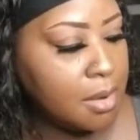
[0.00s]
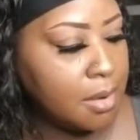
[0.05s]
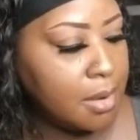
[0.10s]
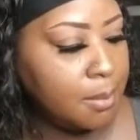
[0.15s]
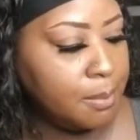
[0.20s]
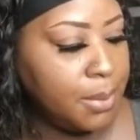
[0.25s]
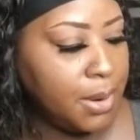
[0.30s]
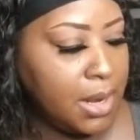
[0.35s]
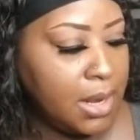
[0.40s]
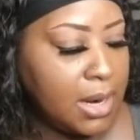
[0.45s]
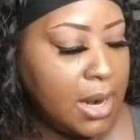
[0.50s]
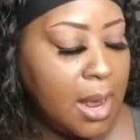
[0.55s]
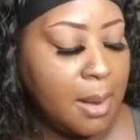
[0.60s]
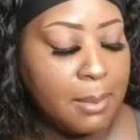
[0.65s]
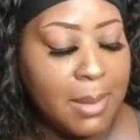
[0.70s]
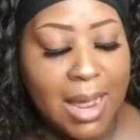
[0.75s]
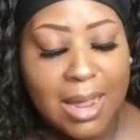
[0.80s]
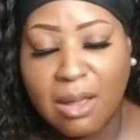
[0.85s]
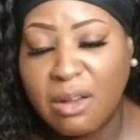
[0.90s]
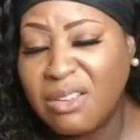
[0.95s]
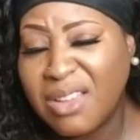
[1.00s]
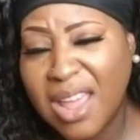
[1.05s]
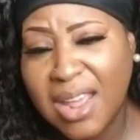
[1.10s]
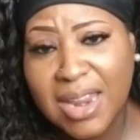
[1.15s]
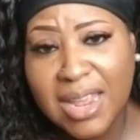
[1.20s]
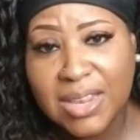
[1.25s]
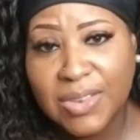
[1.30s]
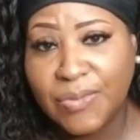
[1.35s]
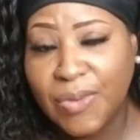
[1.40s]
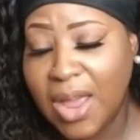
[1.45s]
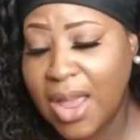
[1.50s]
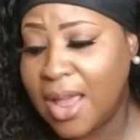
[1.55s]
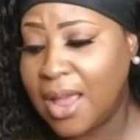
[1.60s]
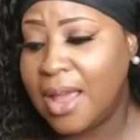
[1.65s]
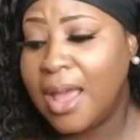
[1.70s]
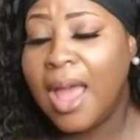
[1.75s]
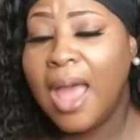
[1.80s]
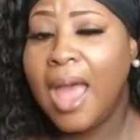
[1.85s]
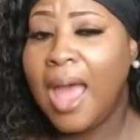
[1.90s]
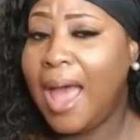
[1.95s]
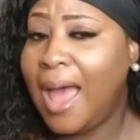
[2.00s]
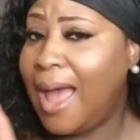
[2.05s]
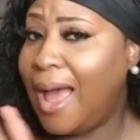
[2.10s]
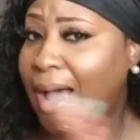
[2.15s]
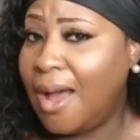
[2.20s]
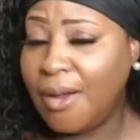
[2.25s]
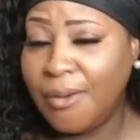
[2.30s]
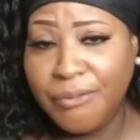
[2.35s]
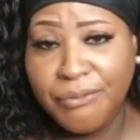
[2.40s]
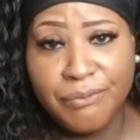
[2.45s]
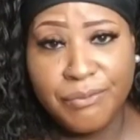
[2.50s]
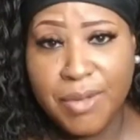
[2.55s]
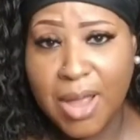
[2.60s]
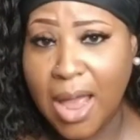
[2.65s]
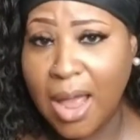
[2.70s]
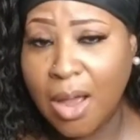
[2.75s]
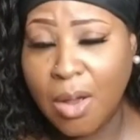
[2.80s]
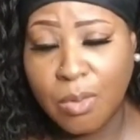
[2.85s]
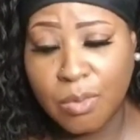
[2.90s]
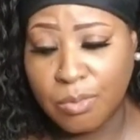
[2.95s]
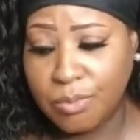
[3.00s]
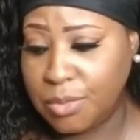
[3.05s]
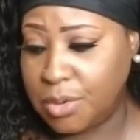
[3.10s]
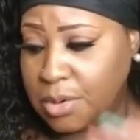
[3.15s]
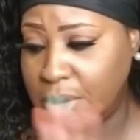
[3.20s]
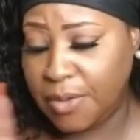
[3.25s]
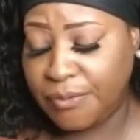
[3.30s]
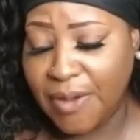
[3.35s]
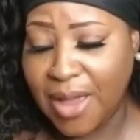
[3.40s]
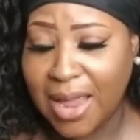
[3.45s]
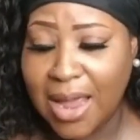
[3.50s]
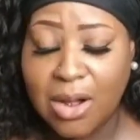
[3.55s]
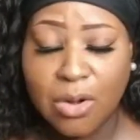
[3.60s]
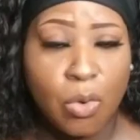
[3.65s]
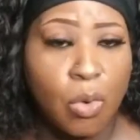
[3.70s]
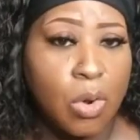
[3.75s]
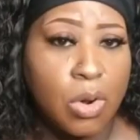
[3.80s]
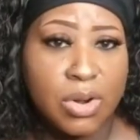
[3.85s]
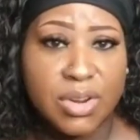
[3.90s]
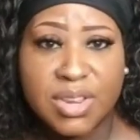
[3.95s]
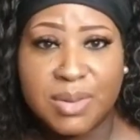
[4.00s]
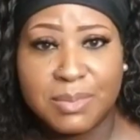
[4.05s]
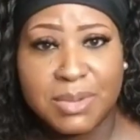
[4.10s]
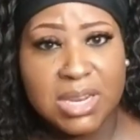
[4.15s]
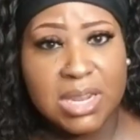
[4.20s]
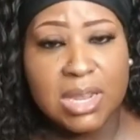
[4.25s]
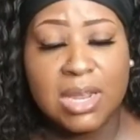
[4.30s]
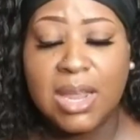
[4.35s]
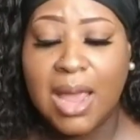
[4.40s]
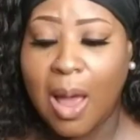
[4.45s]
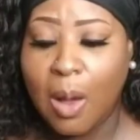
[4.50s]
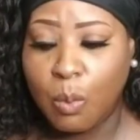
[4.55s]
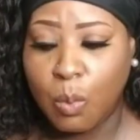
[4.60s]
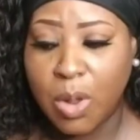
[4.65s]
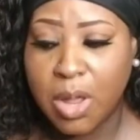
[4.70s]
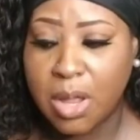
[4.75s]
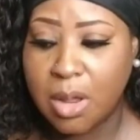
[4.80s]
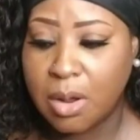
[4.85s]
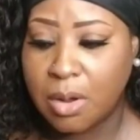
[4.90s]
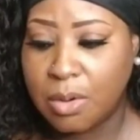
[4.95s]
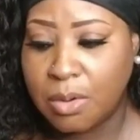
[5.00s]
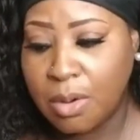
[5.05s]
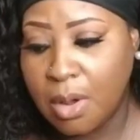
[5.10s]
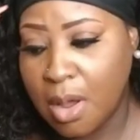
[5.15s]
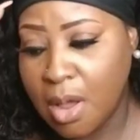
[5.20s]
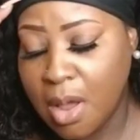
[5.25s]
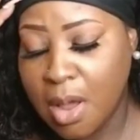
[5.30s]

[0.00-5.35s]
but I'm like, okay, that's fine. I'll if I gotta order some tea, I will,